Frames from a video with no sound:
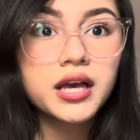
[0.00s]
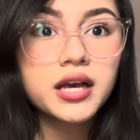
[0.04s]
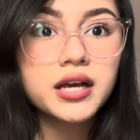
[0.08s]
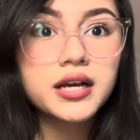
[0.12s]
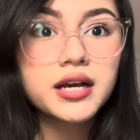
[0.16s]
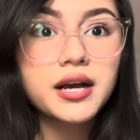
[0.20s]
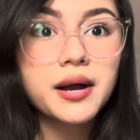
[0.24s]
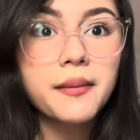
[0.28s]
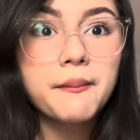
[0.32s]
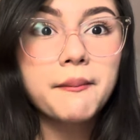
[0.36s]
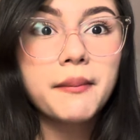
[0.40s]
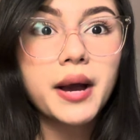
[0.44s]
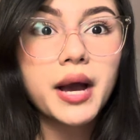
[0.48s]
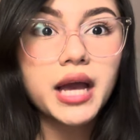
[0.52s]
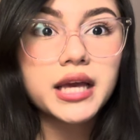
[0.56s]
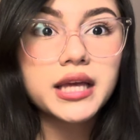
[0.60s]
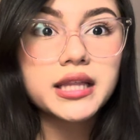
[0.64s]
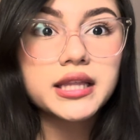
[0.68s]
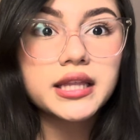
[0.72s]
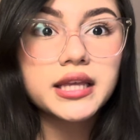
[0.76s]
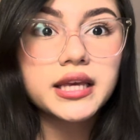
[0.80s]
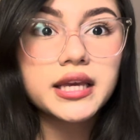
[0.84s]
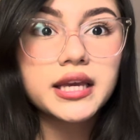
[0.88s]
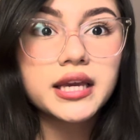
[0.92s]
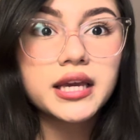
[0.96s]

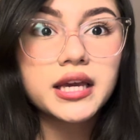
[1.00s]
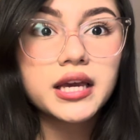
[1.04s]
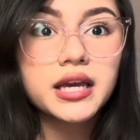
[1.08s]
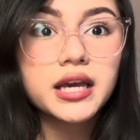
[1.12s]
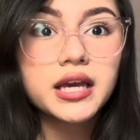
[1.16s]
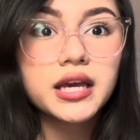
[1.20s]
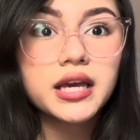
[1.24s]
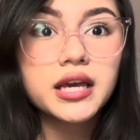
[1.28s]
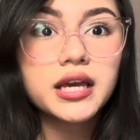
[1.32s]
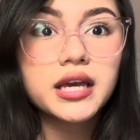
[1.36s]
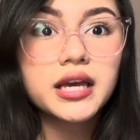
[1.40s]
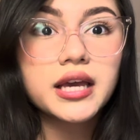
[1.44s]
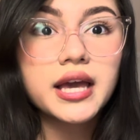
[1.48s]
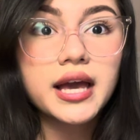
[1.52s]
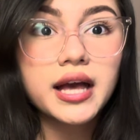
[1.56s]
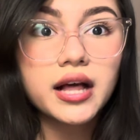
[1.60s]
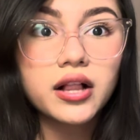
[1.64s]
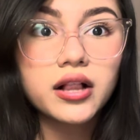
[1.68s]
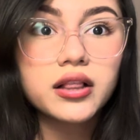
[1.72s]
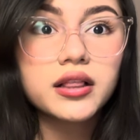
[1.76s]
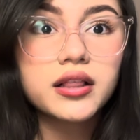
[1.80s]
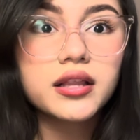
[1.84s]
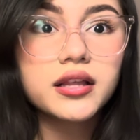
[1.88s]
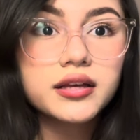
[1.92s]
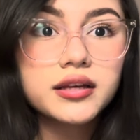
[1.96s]
compiling
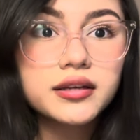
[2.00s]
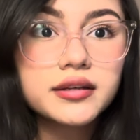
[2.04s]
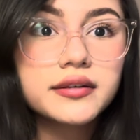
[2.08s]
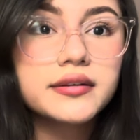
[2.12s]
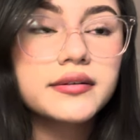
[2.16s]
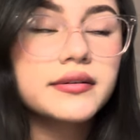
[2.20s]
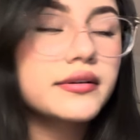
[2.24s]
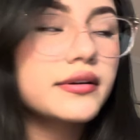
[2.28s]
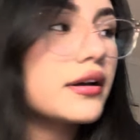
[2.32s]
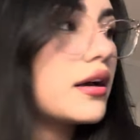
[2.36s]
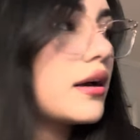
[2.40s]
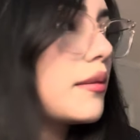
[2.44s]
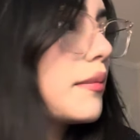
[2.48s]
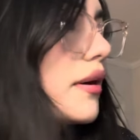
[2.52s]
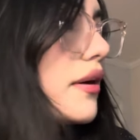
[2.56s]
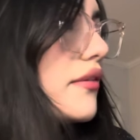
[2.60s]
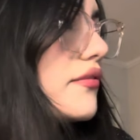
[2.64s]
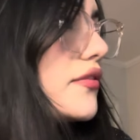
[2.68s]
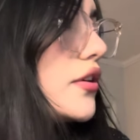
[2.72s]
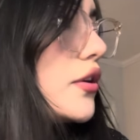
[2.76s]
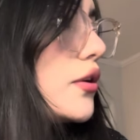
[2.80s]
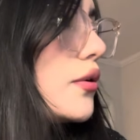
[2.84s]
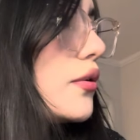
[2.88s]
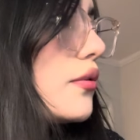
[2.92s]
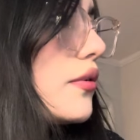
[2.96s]
hell above
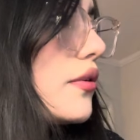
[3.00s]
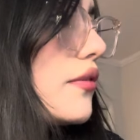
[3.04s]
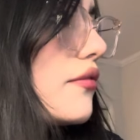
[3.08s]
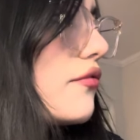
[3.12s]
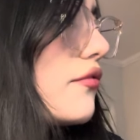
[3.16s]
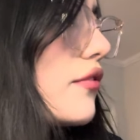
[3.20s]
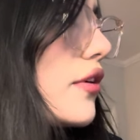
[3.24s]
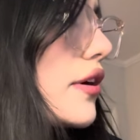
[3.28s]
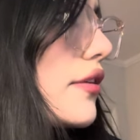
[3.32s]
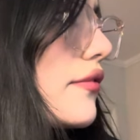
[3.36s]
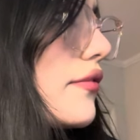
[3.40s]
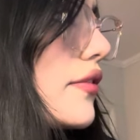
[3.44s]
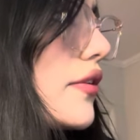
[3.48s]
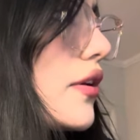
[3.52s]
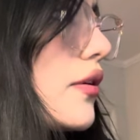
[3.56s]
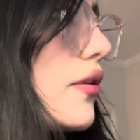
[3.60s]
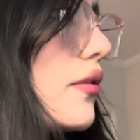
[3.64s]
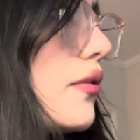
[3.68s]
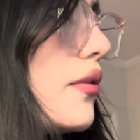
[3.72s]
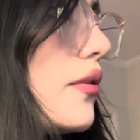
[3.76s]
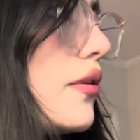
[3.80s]
you, in front of you,